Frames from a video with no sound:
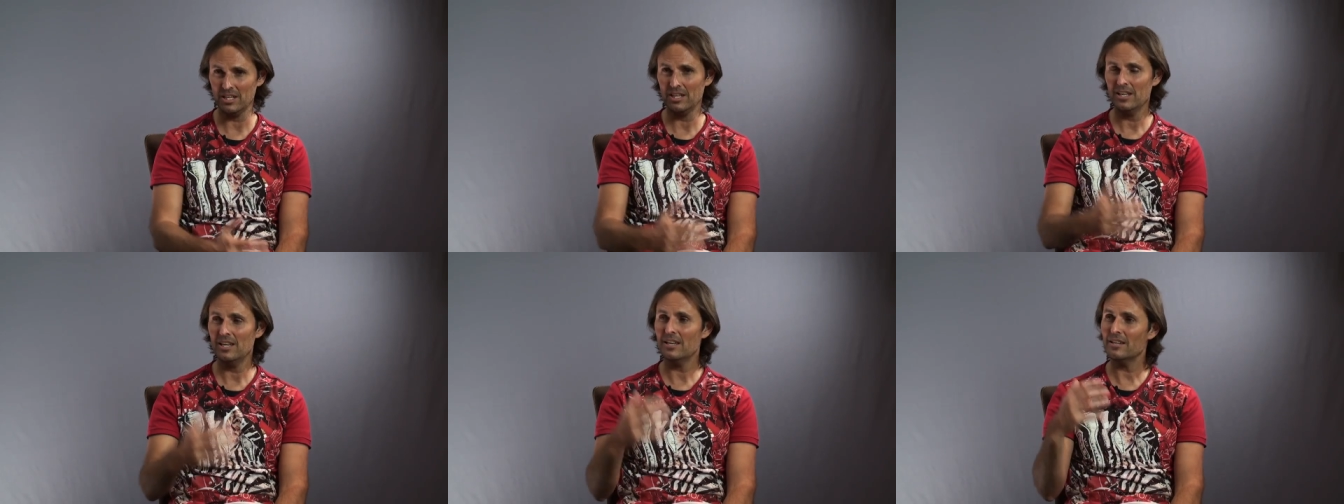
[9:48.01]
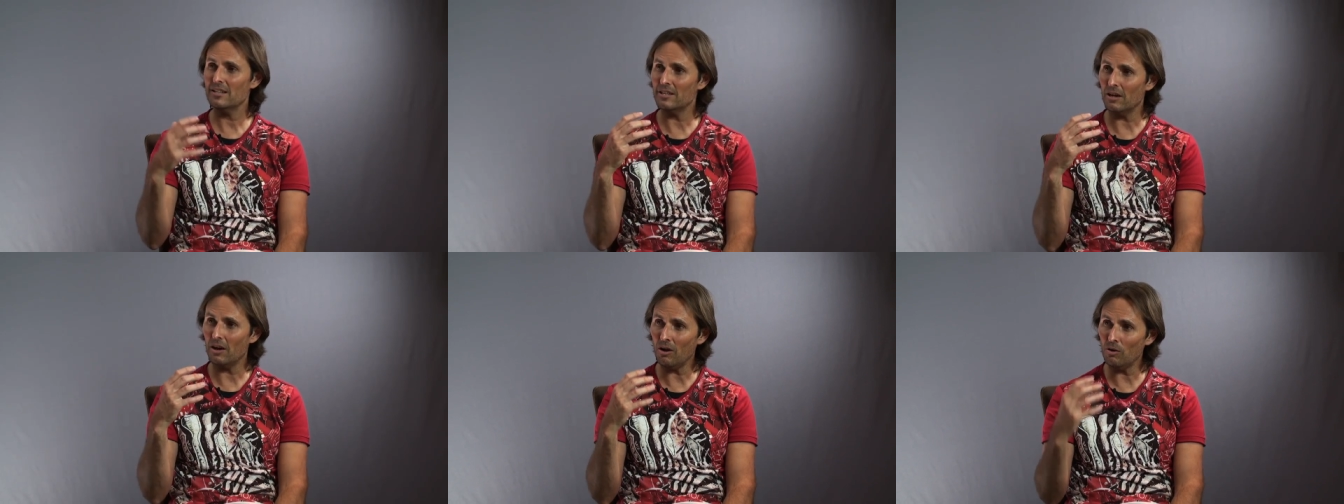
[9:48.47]
Mm-hmm
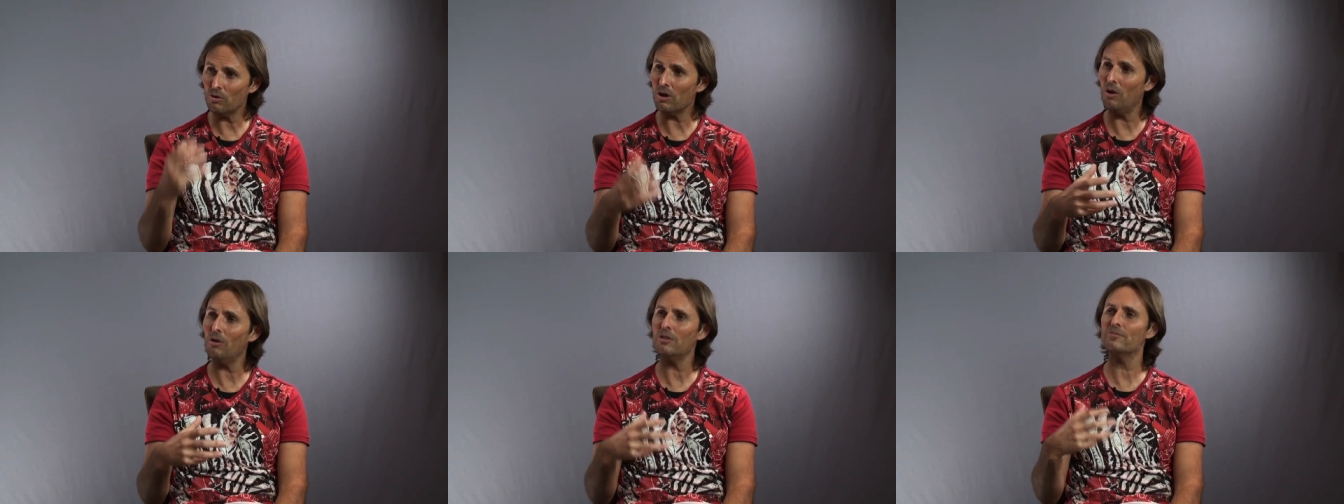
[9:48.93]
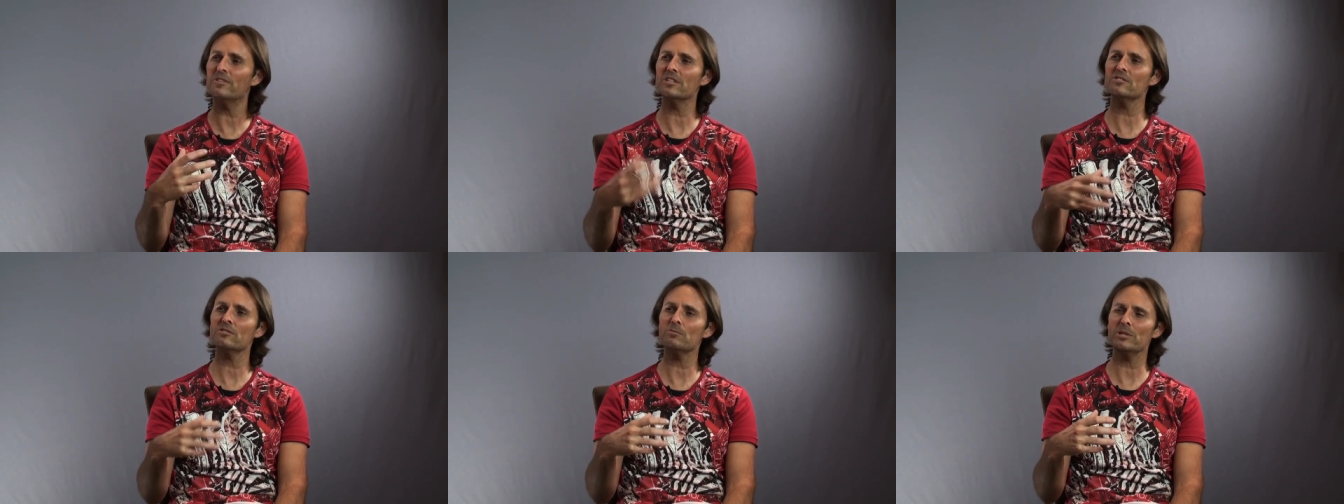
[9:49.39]
the whole goal of
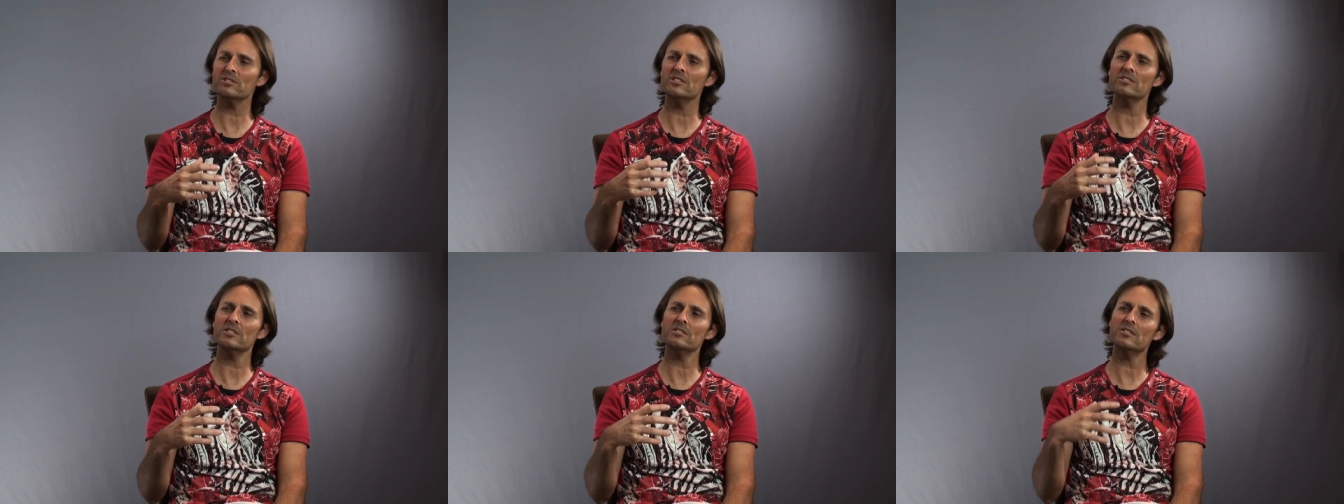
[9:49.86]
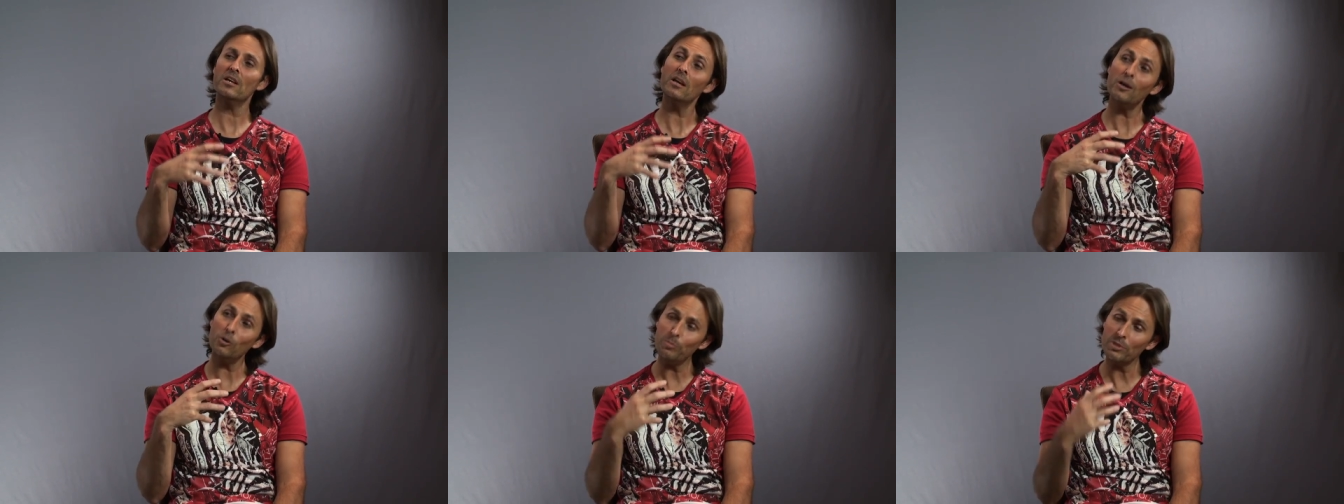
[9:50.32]
these questions is to
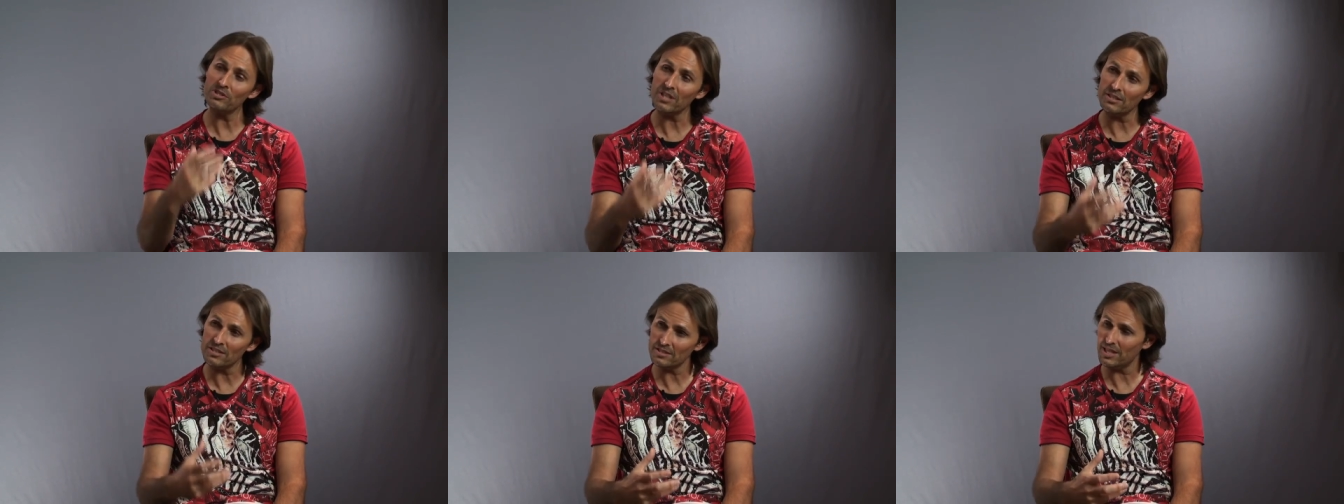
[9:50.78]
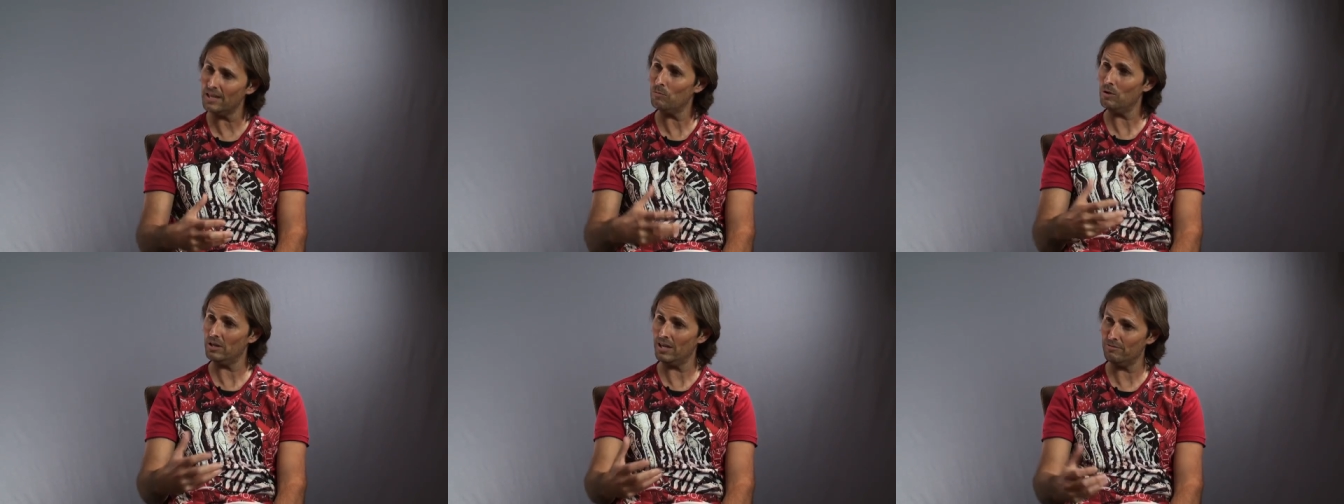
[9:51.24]
help us
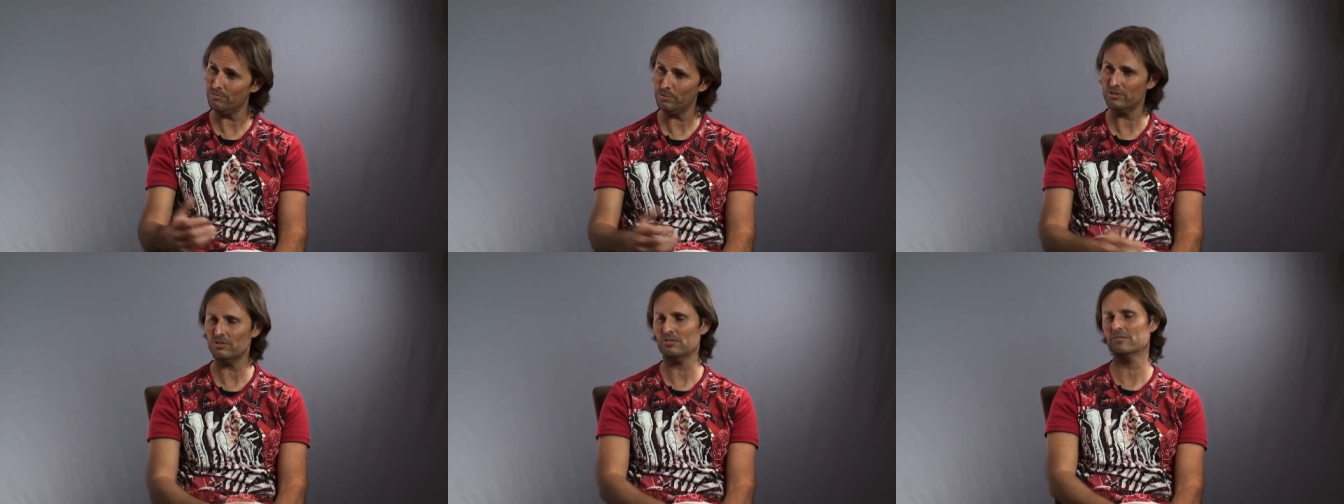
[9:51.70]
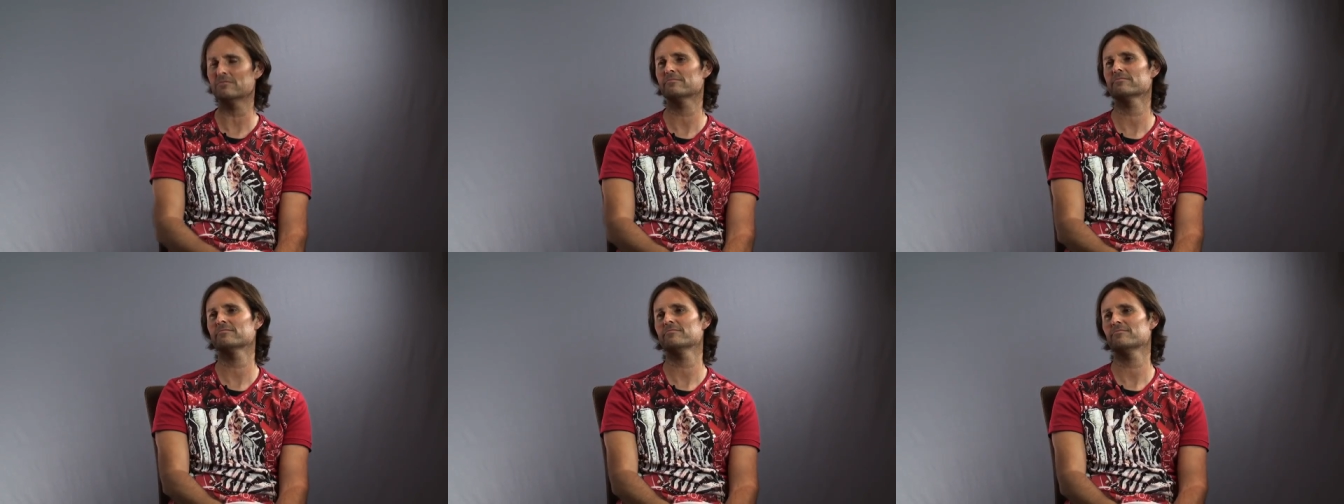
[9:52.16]
understand what love would do.
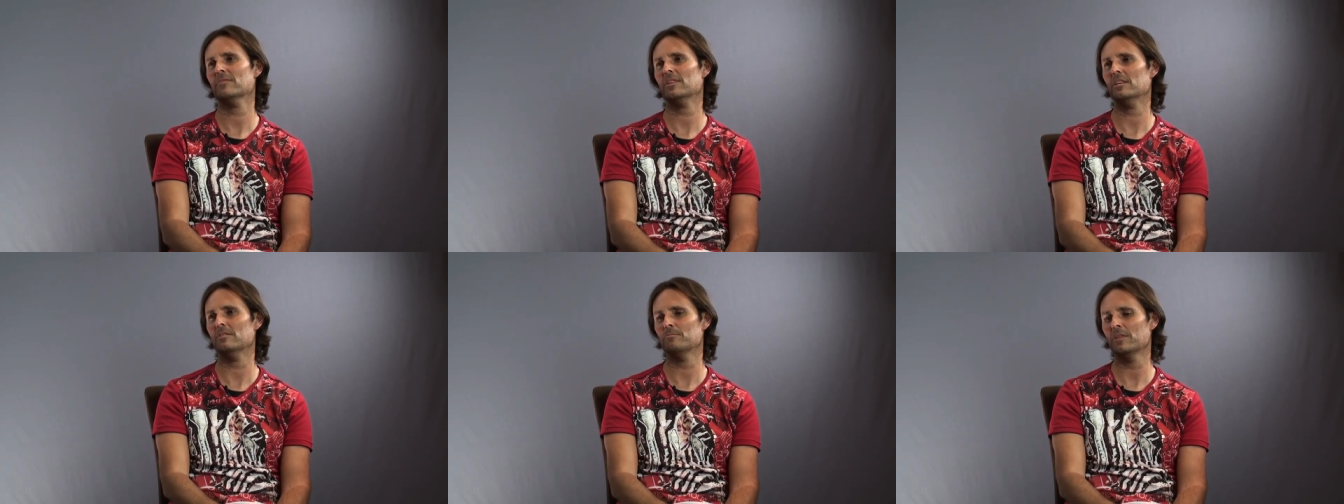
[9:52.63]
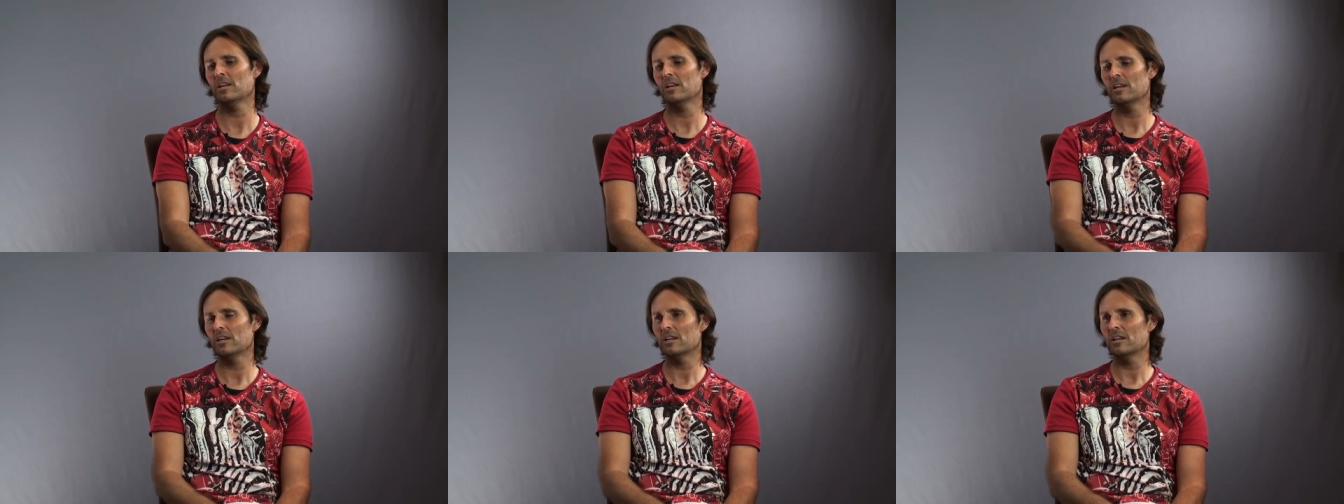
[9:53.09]
Yeah. yeah. yeah.